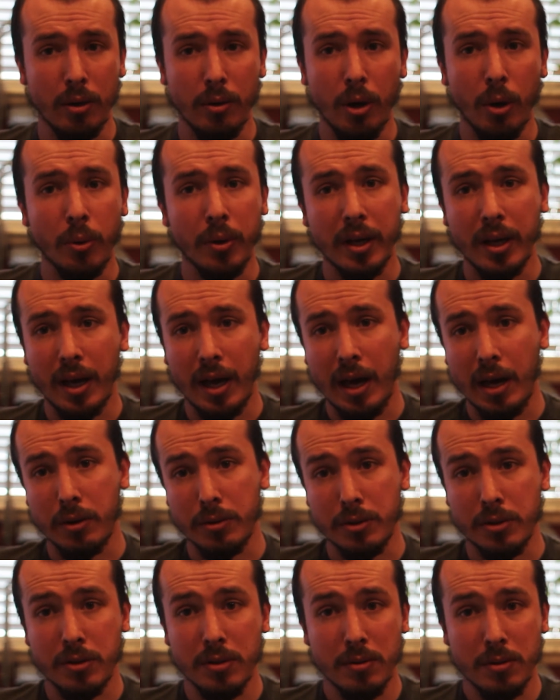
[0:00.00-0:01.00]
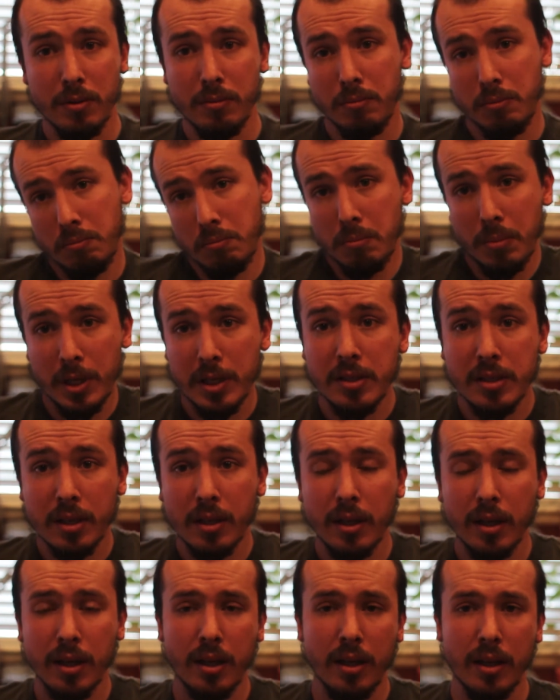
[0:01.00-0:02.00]
owning a house.
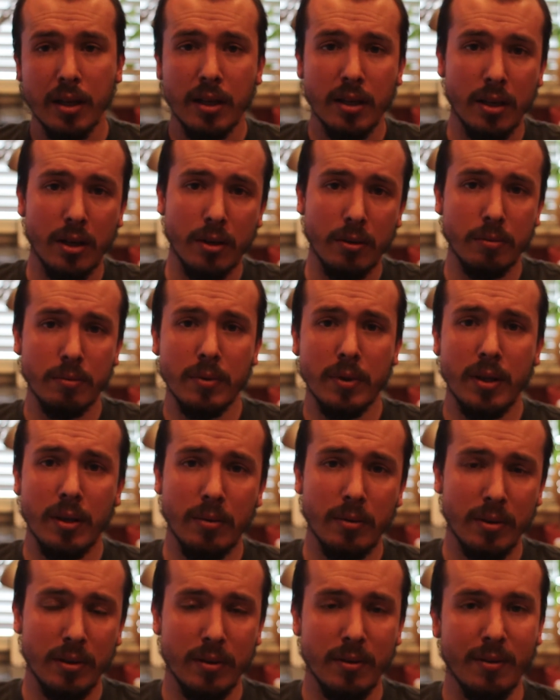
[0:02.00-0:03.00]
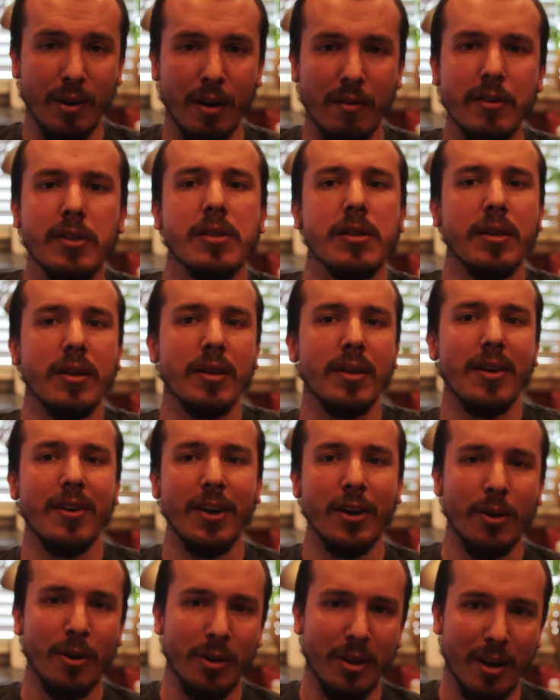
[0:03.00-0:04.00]
Basically, obviously
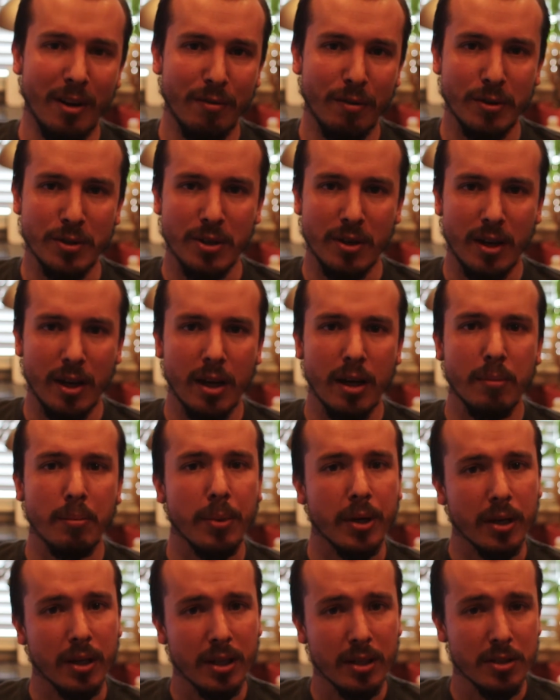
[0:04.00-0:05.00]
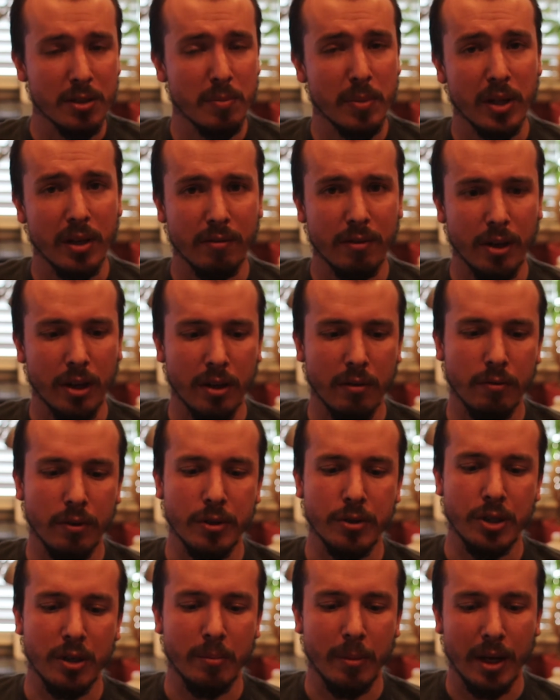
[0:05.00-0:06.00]
not all the effort's on him, but he's been very
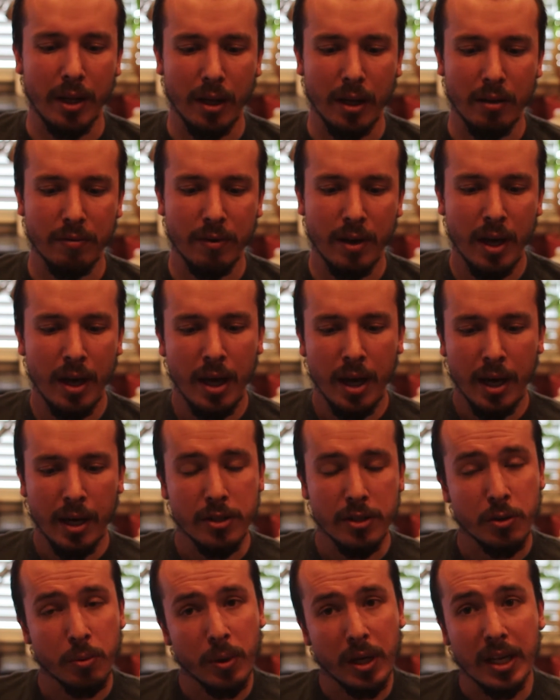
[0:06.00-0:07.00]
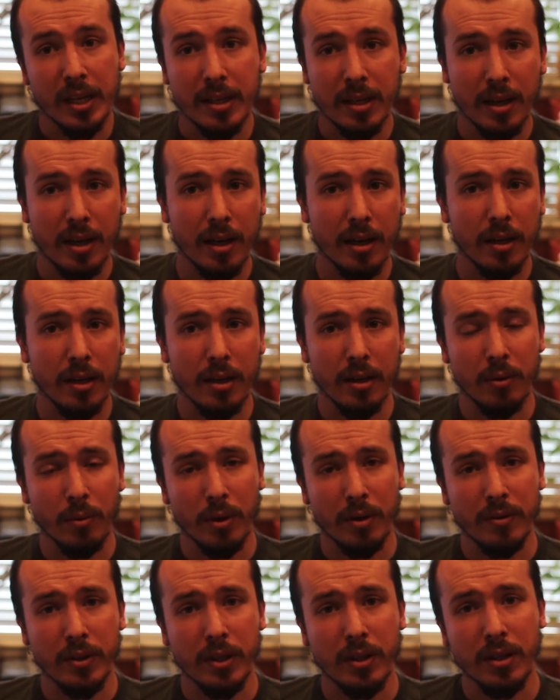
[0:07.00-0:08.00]
influential in my life. So when he died,
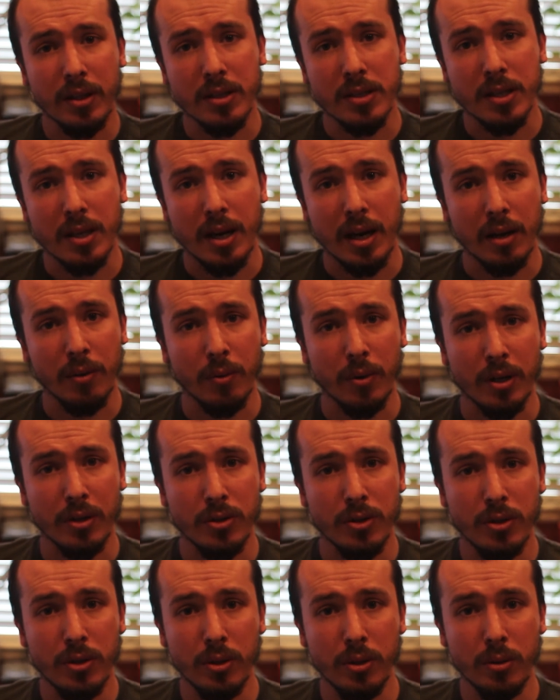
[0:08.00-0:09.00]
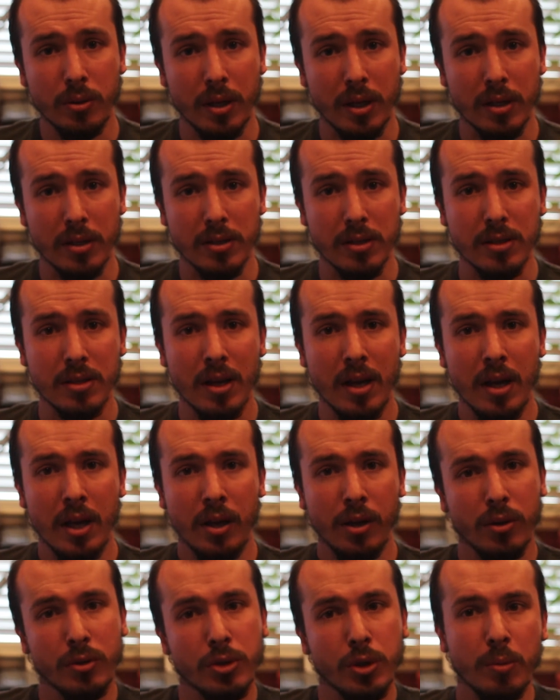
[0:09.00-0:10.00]
one of the things I wanted to do is
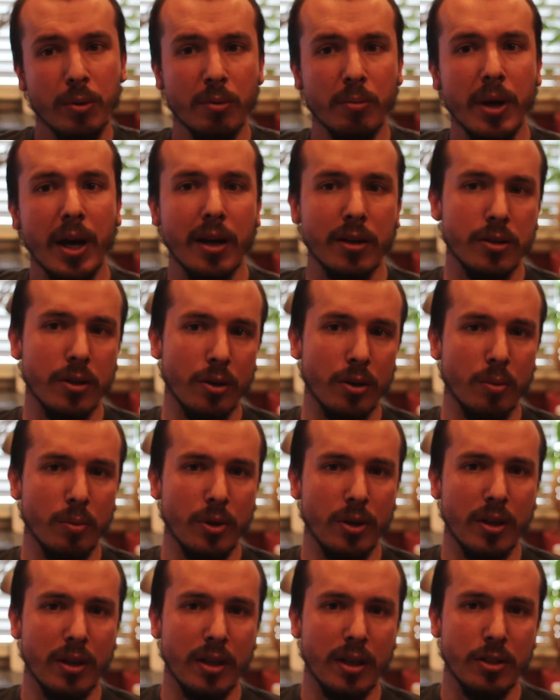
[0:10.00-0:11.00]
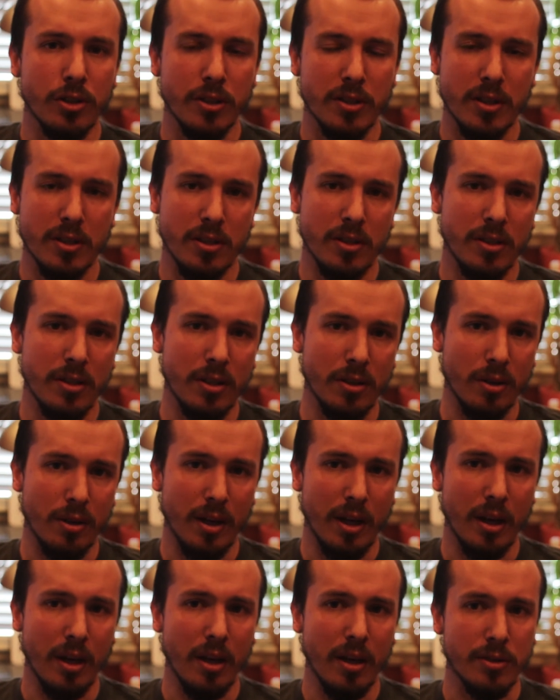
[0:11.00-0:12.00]
contribute back to the community, just as
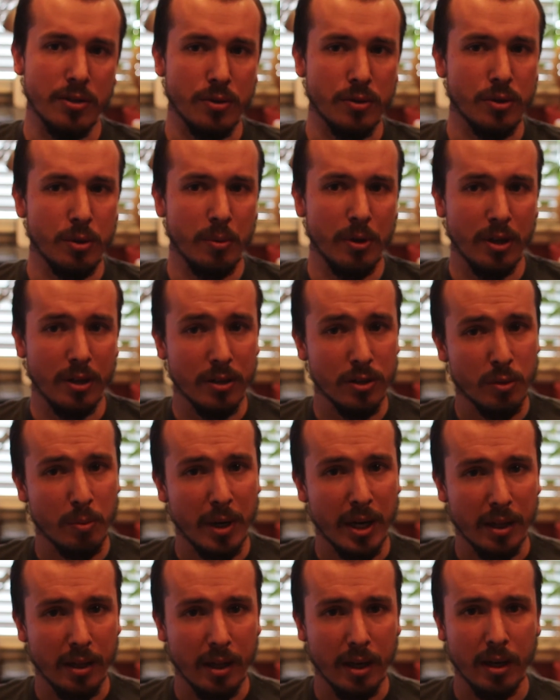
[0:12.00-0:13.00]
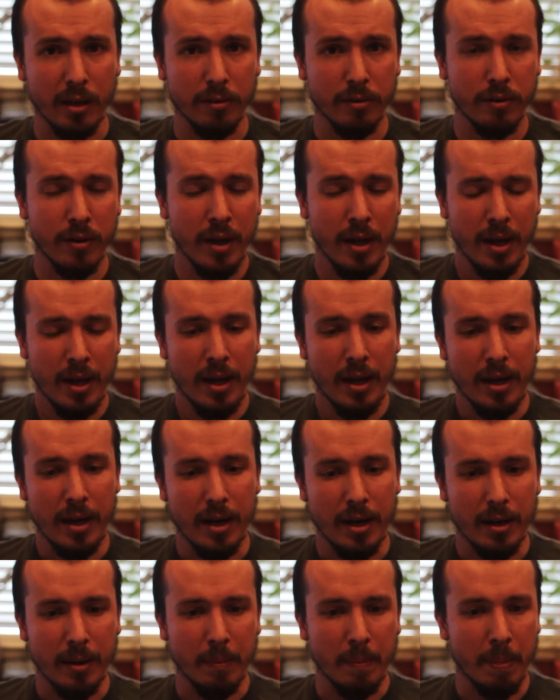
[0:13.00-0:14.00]
he has contributed into my life.
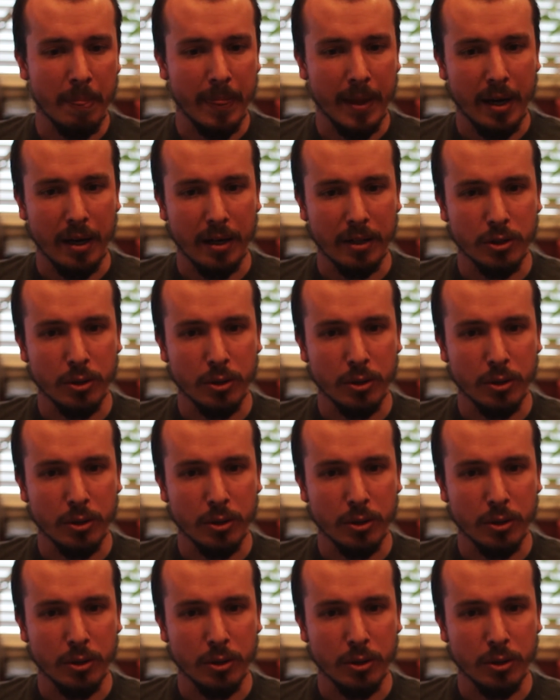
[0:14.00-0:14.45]
I